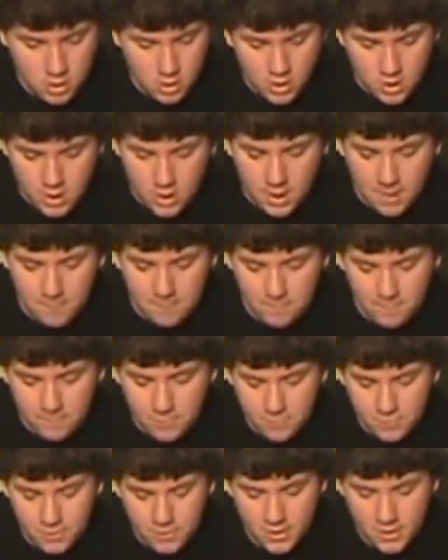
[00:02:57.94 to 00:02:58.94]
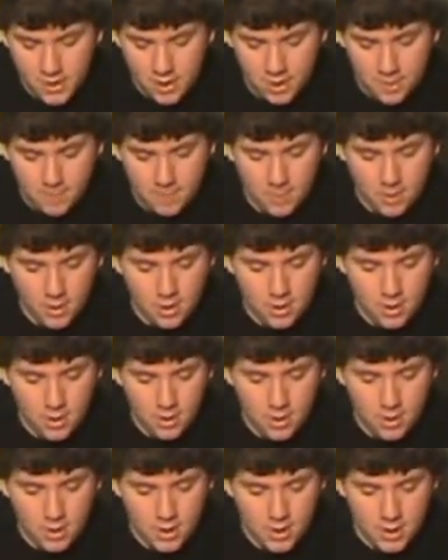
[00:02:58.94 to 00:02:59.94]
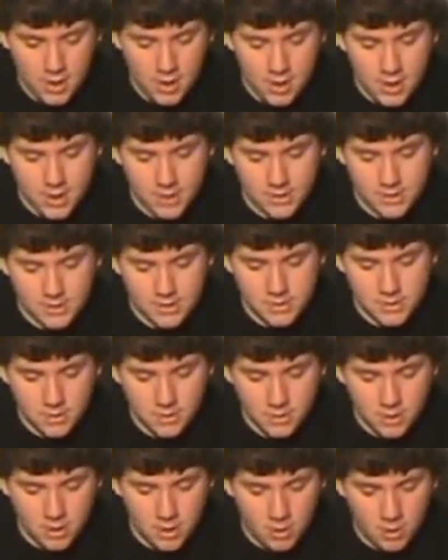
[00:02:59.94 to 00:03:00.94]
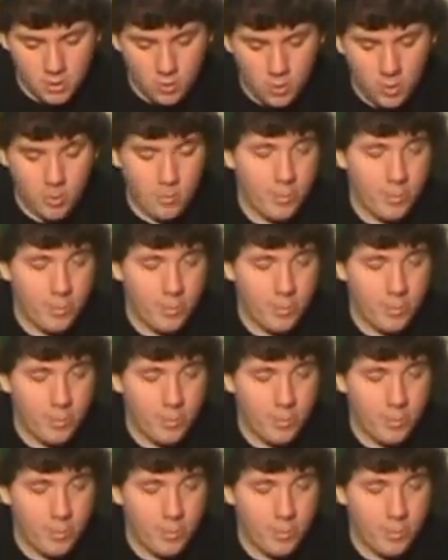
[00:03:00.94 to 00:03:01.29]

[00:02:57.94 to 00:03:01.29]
yeah, the up button is your on